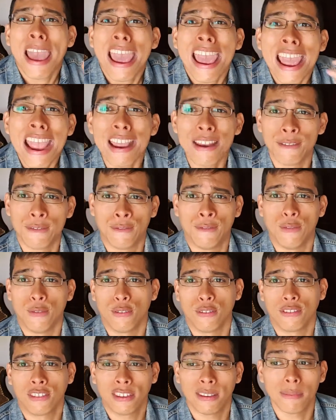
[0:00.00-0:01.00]
painful
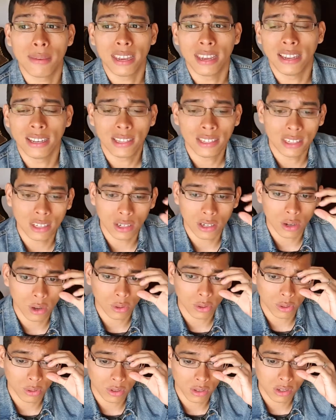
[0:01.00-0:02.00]
to me to go
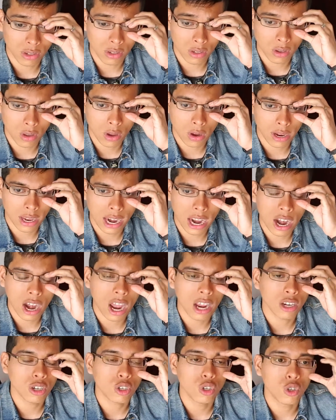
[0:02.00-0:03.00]
through this song, and
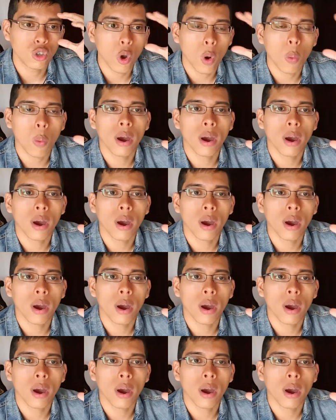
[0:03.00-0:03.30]
I don't